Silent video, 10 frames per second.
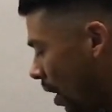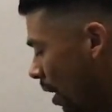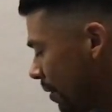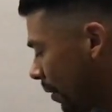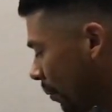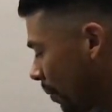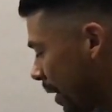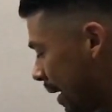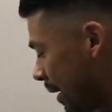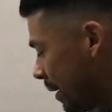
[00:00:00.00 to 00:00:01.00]
on the
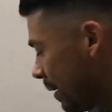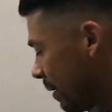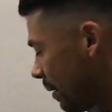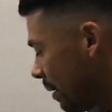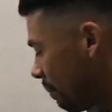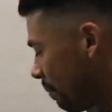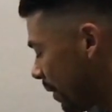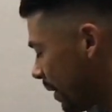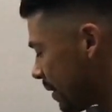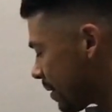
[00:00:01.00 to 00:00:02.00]
green,
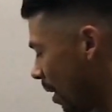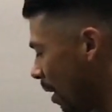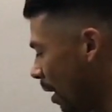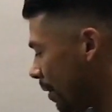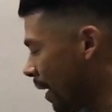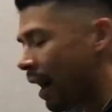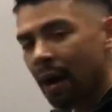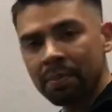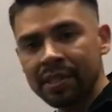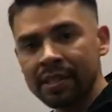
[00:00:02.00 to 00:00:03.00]
but it's on the
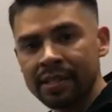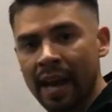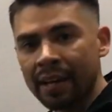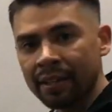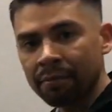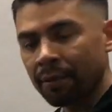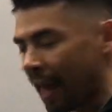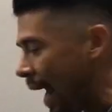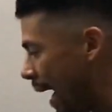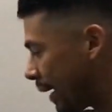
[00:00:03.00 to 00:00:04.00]
opposite side of the flag.